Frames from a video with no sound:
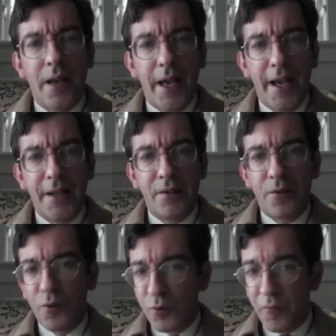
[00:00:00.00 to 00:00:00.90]
And
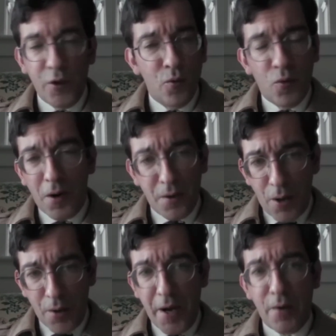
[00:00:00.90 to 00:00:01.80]
those of you who are
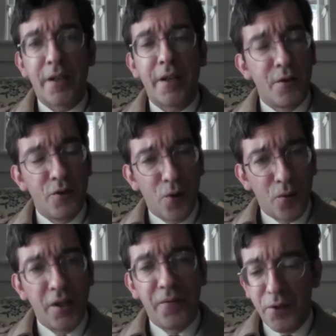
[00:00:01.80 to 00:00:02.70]
not American and you
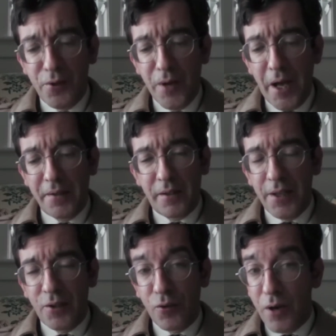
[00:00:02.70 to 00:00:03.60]
don't live in the United
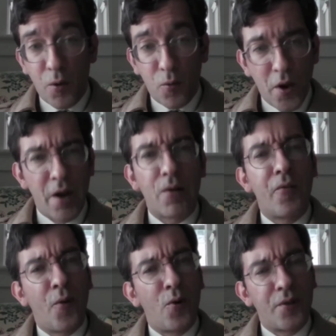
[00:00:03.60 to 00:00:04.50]
States, you're not aware
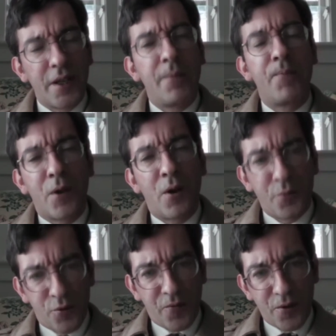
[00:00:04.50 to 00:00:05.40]
of all the
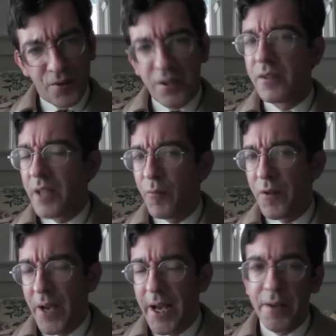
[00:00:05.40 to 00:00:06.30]
controversies that
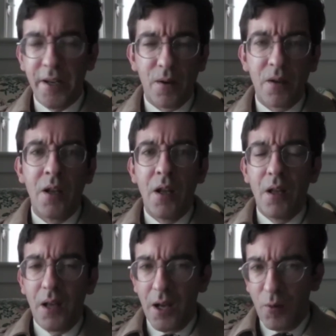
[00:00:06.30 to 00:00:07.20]
we've had here
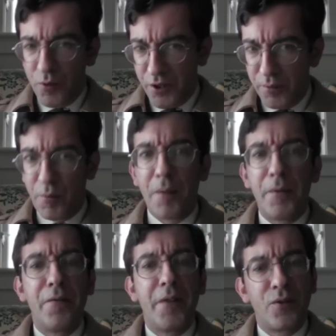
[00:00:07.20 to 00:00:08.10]
uh, with the
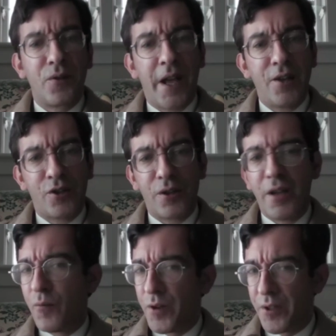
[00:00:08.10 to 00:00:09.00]
Department of
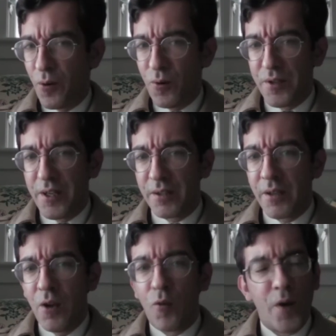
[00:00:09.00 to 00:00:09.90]
Education and with all
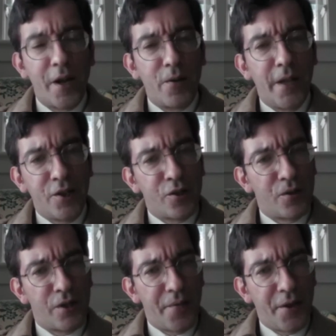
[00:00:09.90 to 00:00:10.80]
these
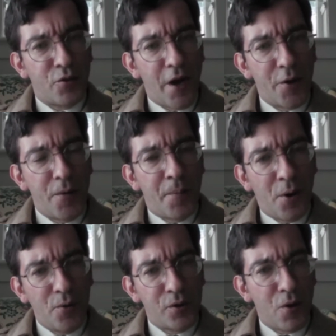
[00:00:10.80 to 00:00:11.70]
regulations that they try to
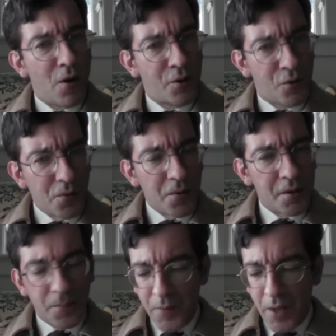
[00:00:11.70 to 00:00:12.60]
impose on our
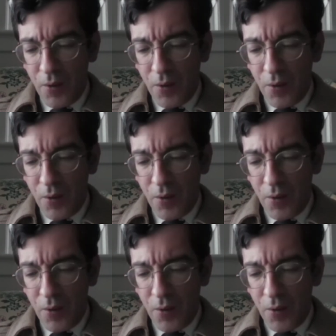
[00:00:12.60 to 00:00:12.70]
schools.